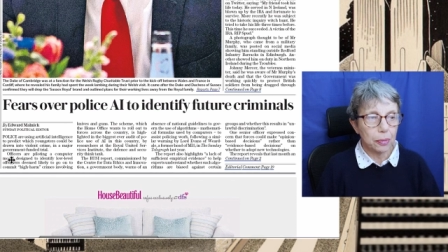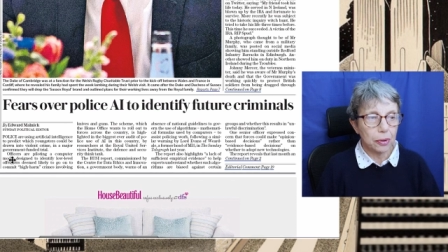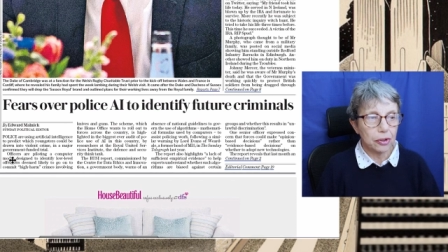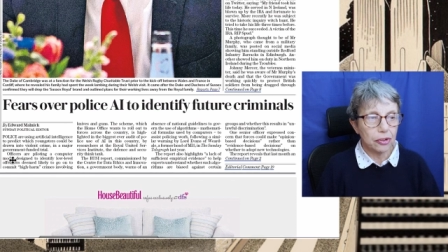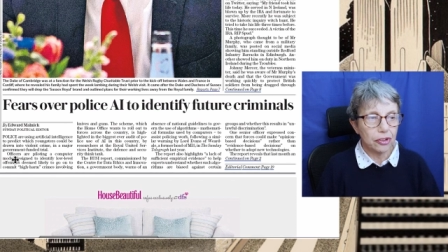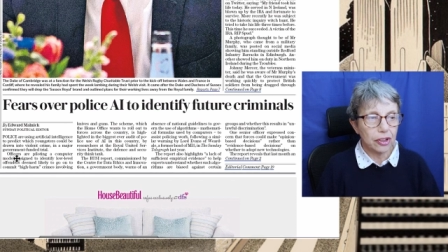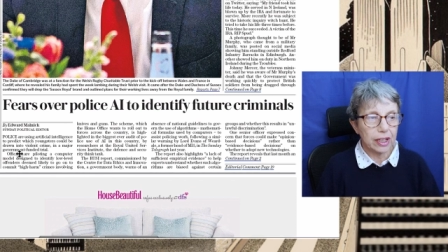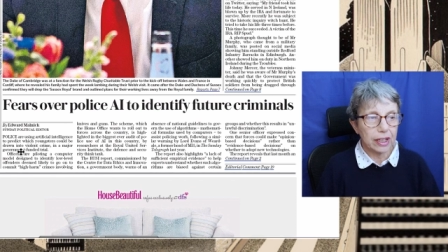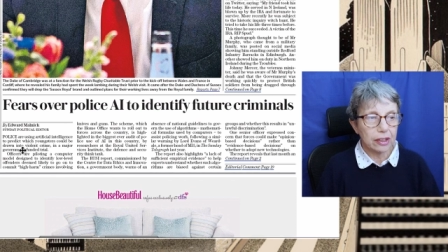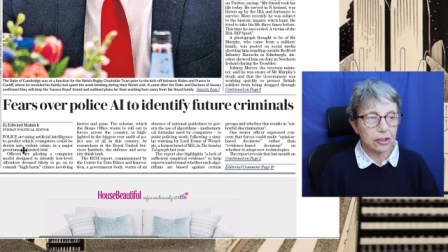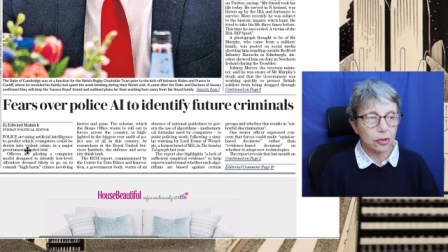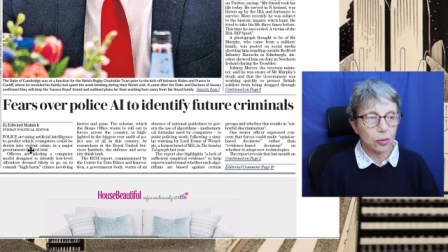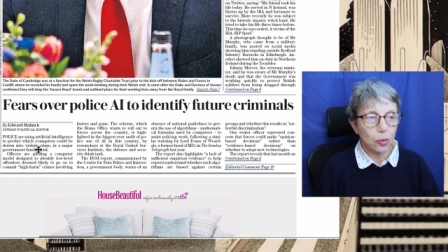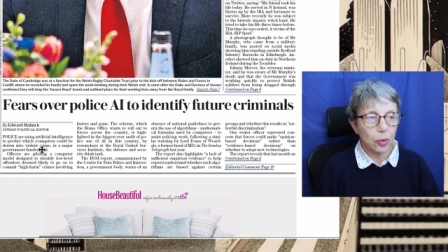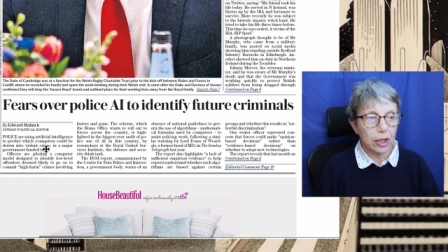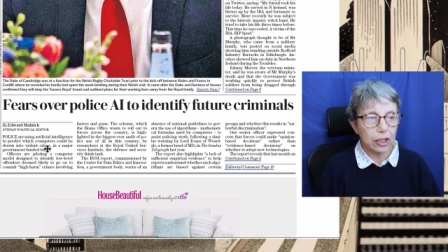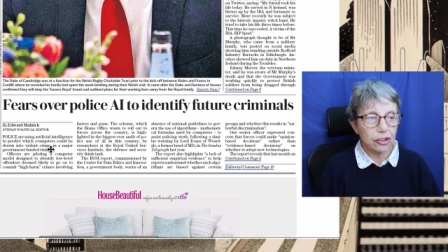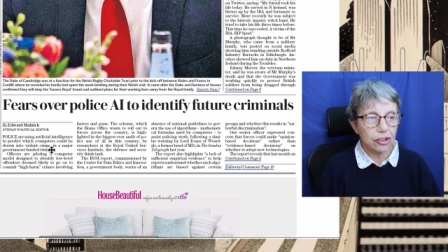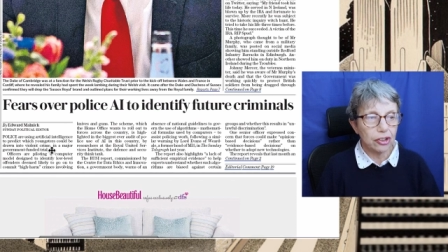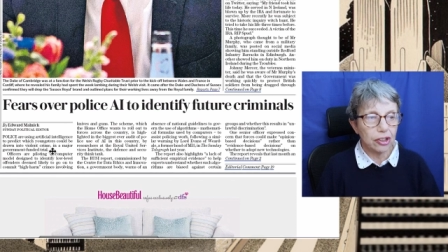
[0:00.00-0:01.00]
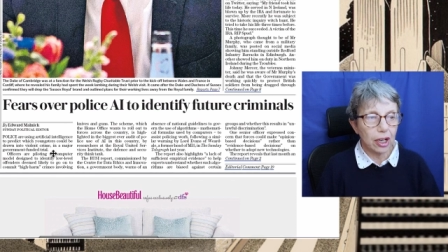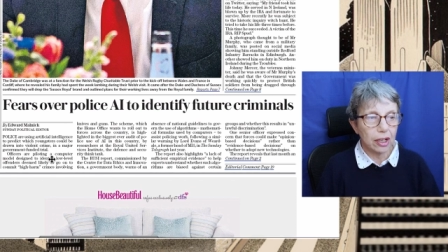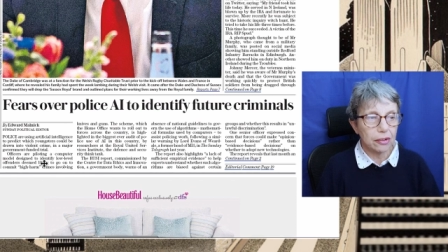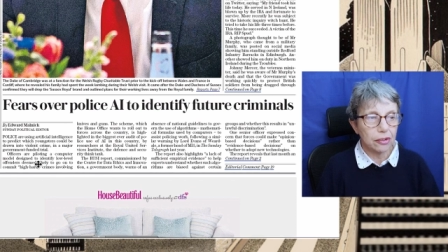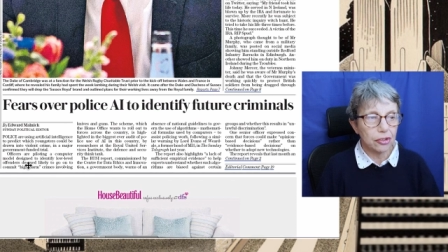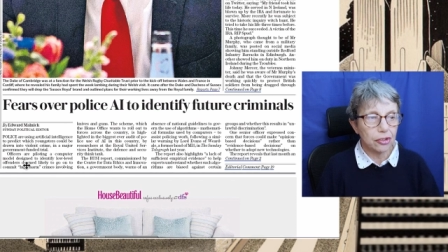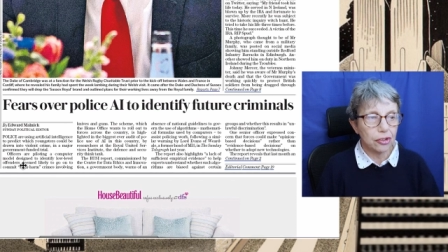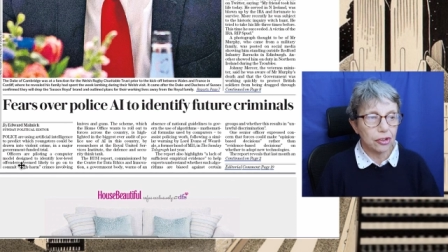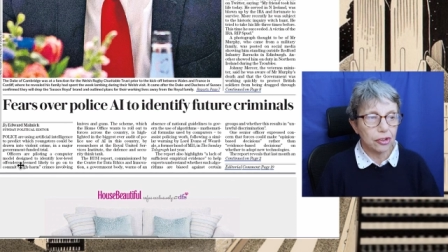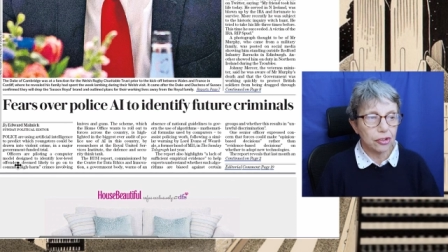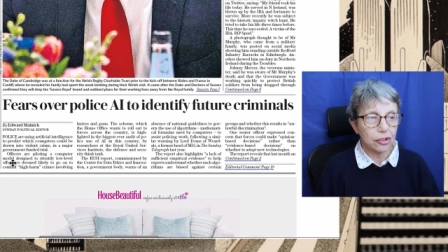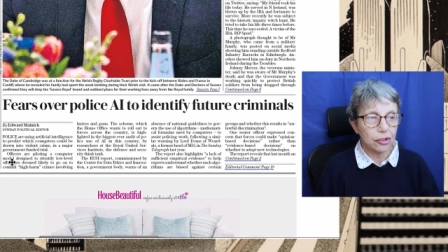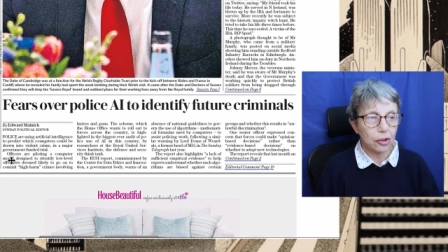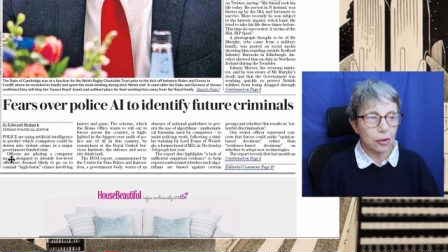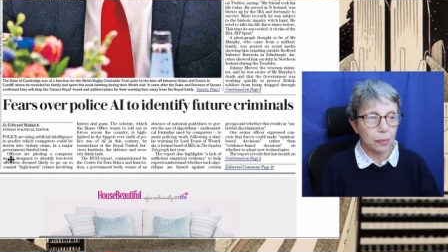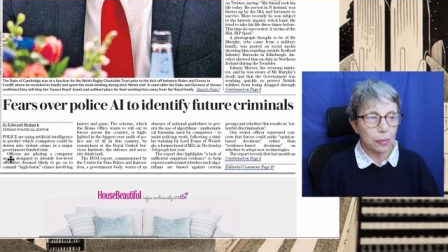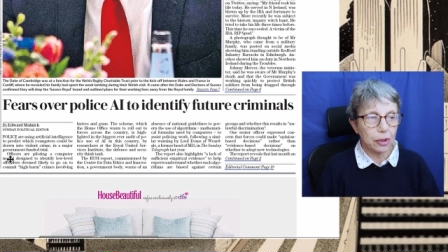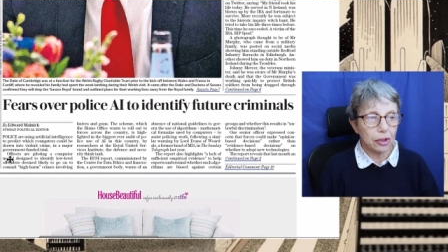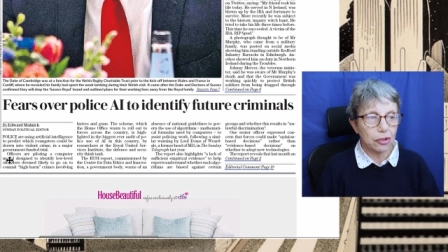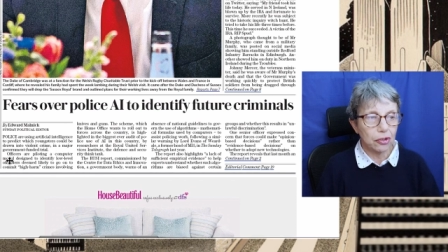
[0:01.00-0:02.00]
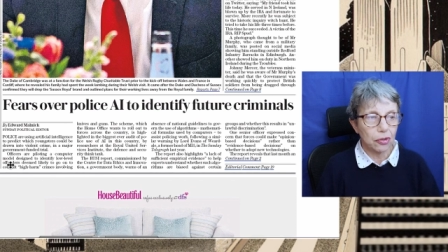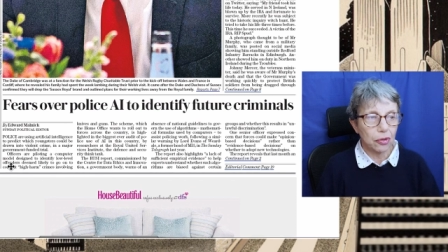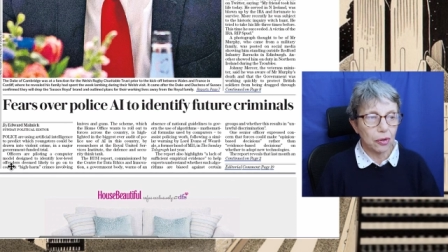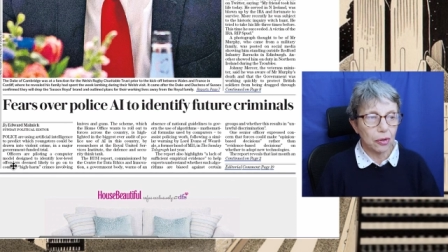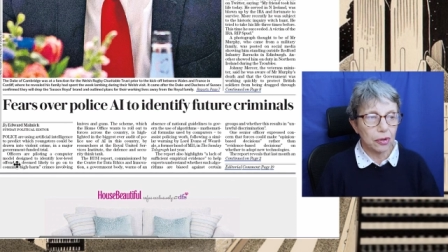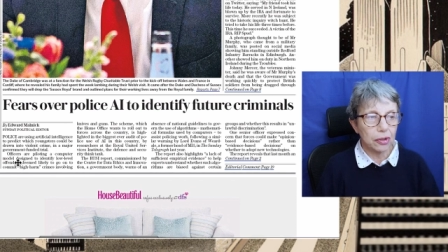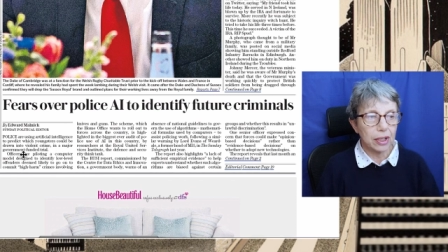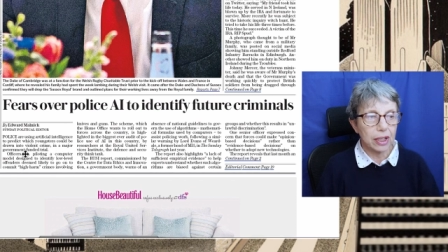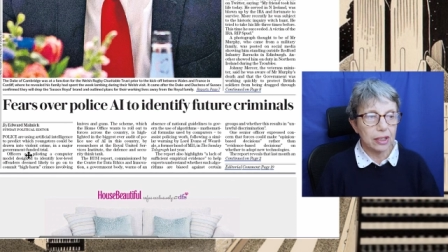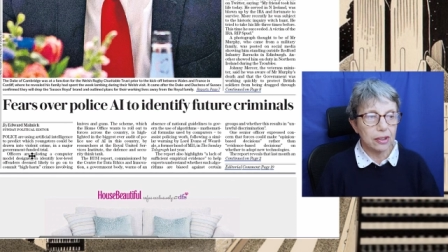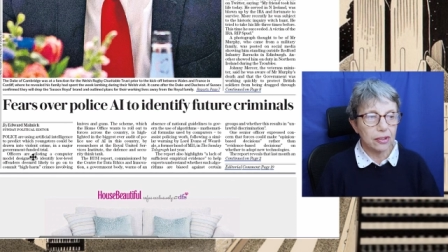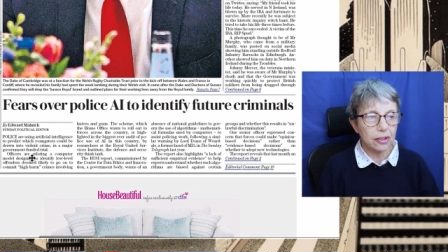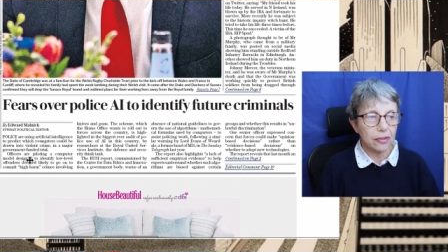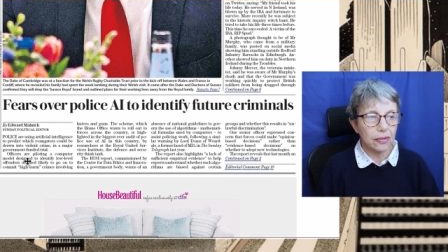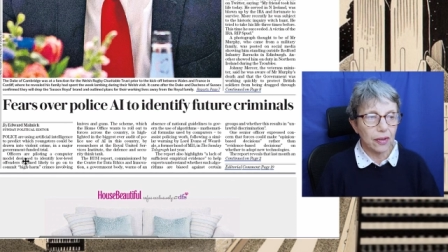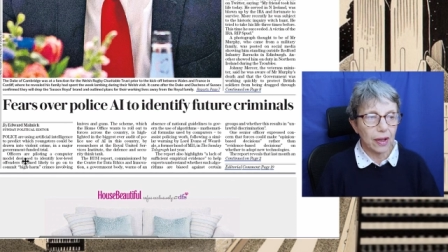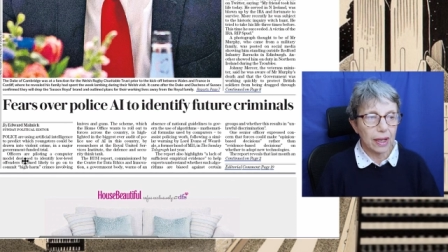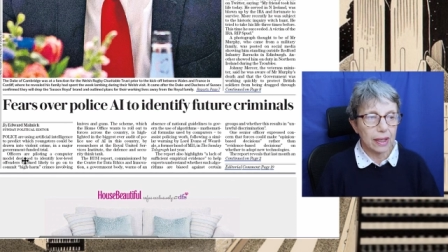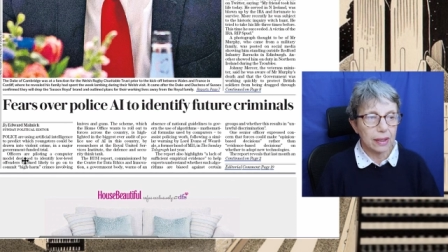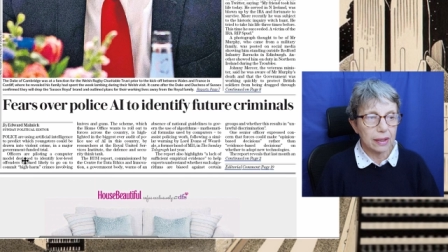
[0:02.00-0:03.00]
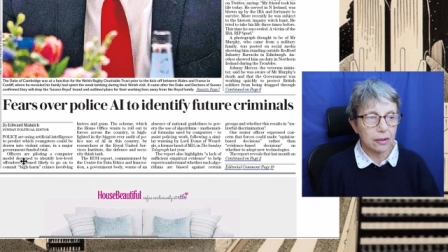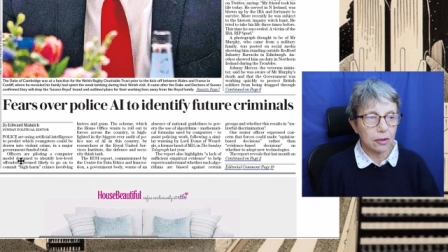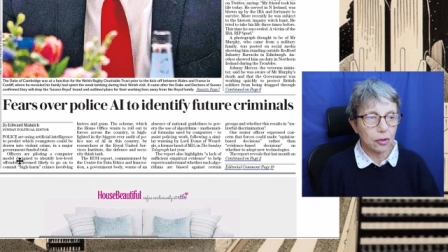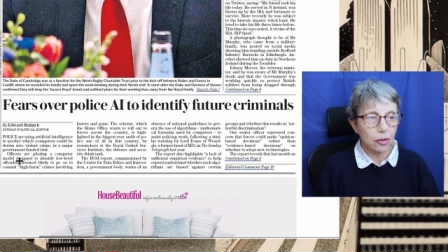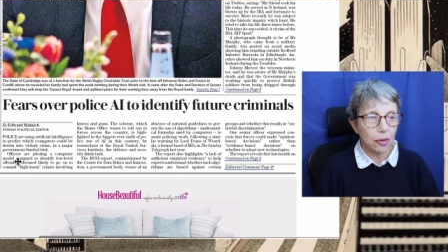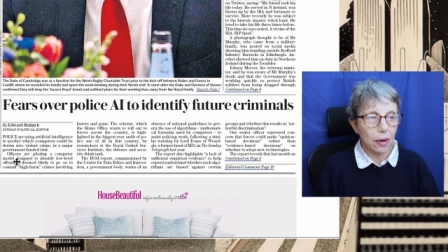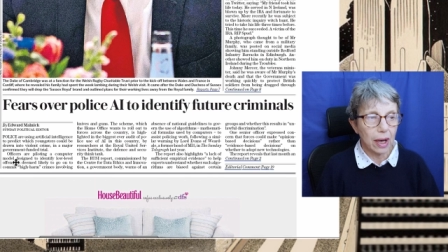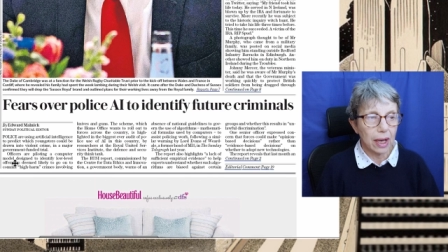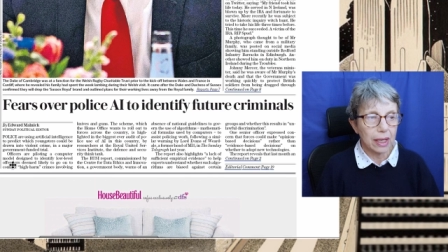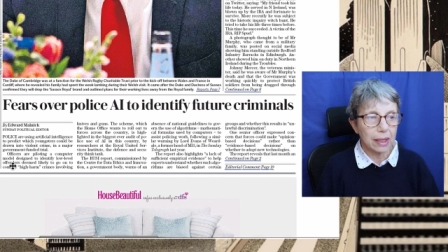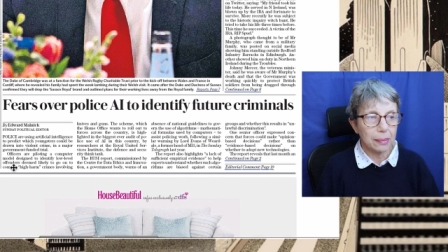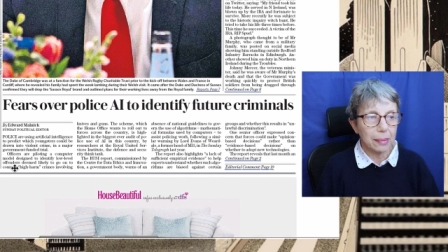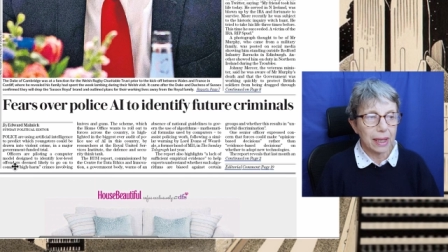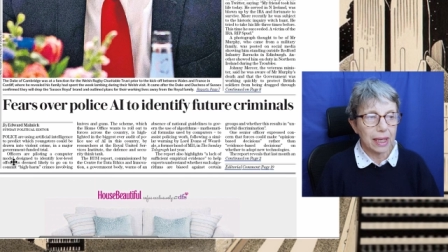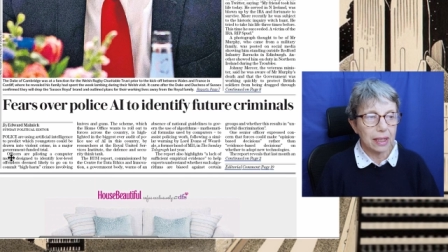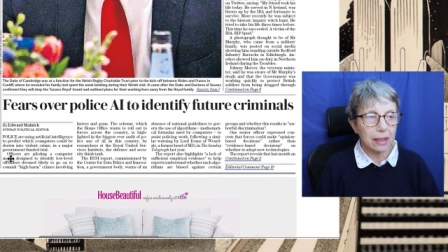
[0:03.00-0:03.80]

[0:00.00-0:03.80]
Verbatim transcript: predict which youngsters could be drawn into violent crime